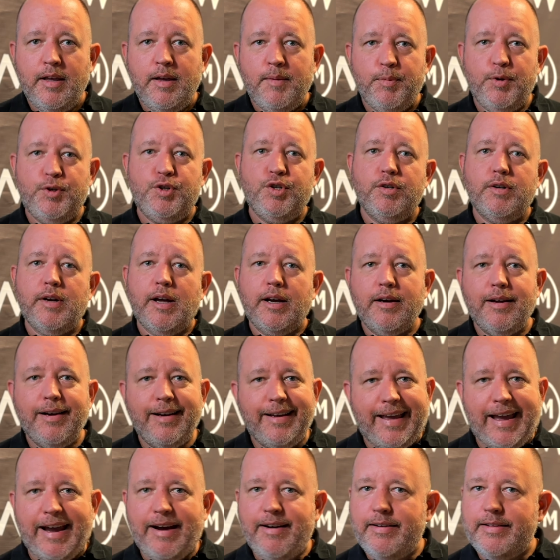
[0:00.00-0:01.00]
But you're not going
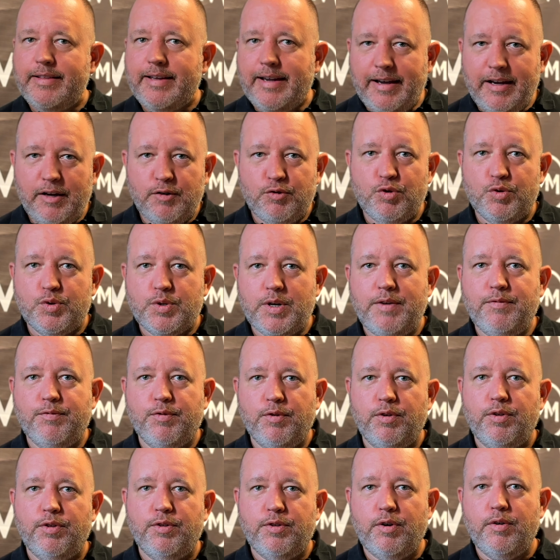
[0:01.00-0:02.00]
to carry that interest rate
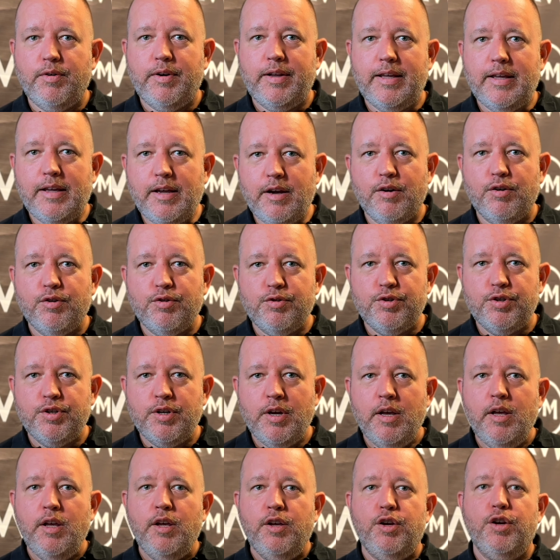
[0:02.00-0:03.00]
for 30 years.
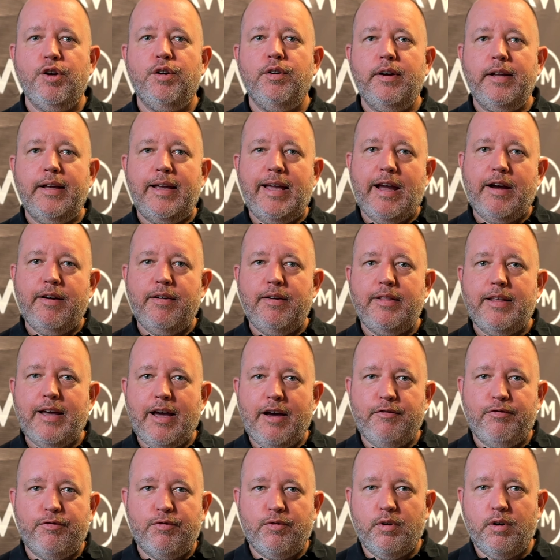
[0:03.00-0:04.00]
You're going to carry
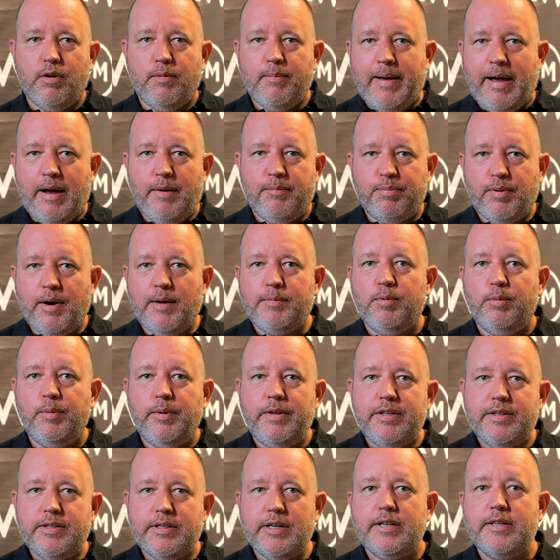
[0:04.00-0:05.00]
that for about
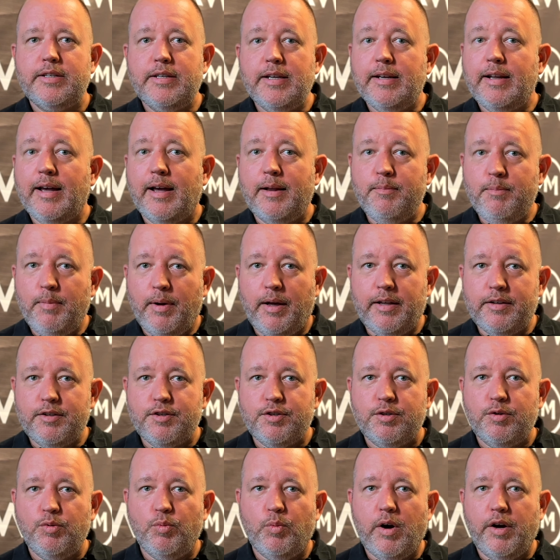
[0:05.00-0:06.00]
probably 6 to 9
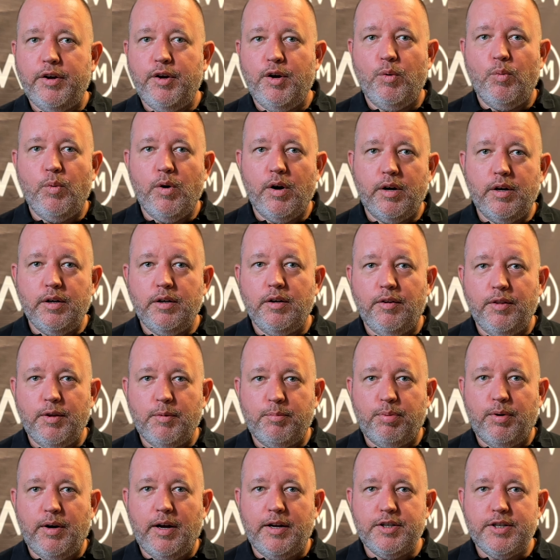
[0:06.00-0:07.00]
months while you're working on the
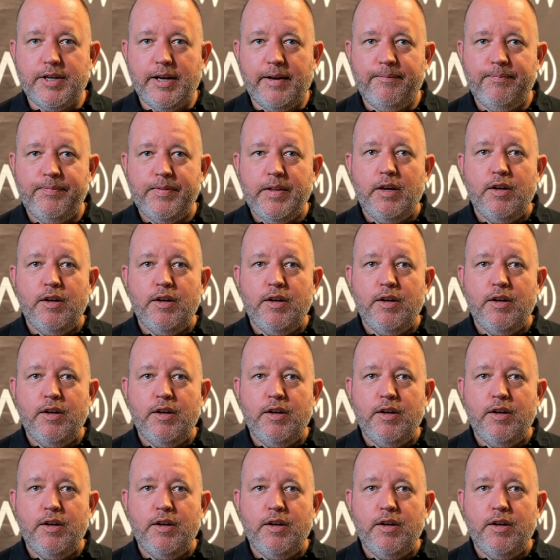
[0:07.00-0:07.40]
project.